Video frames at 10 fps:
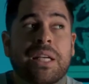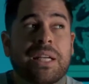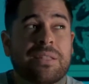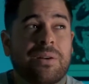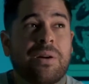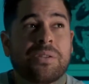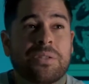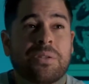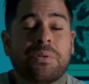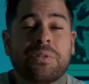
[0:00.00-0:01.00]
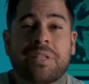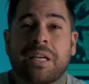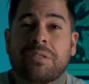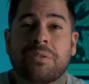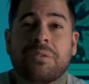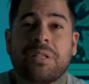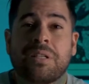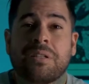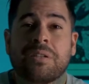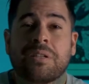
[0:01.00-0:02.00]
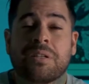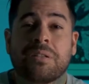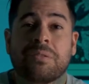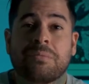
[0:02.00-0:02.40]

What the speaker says: It's also a Saturnian card.